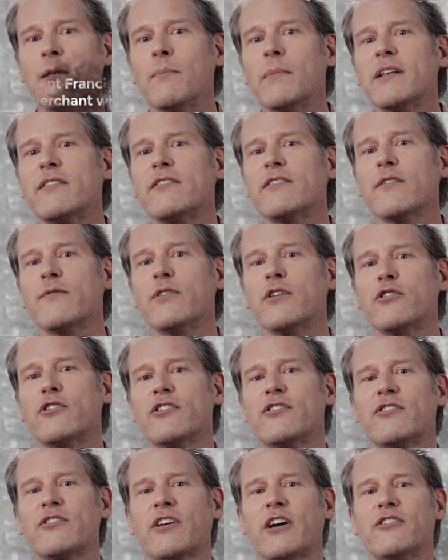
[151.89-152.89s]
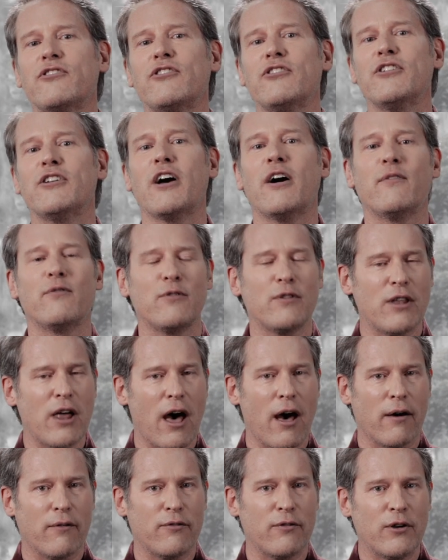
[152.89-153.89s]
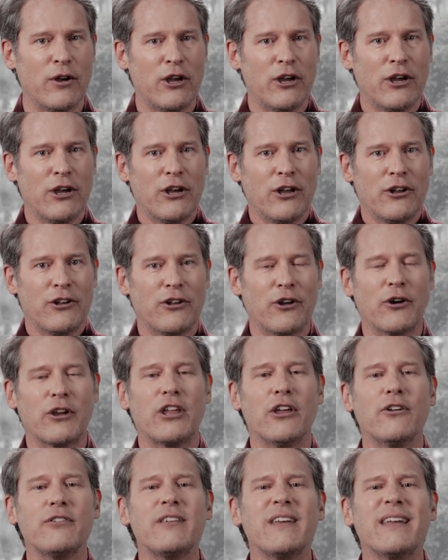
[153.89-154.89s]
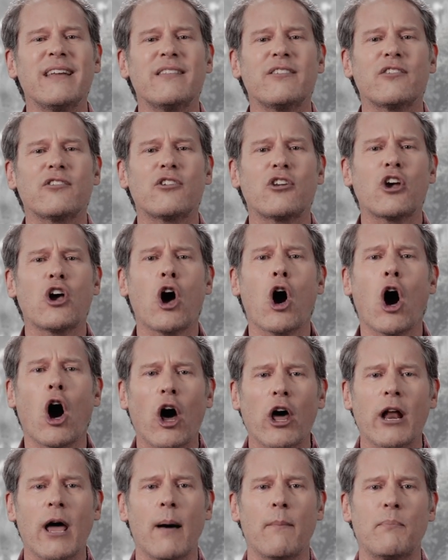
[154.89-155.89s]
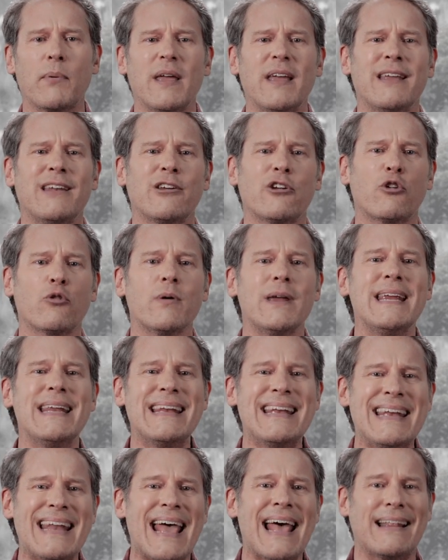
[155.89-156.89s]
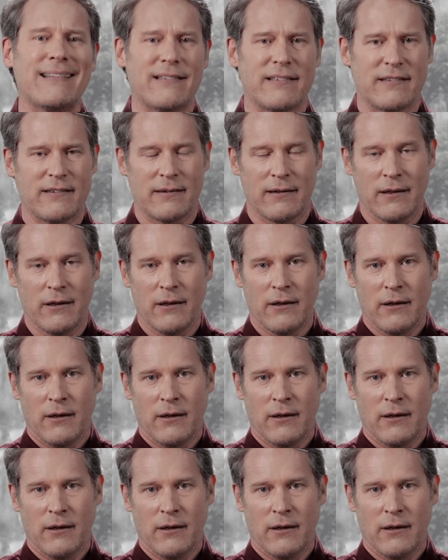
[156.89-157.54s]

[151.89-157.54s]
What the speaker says: the midst of their discussion of love, Don Quixote gets caught up in green nets.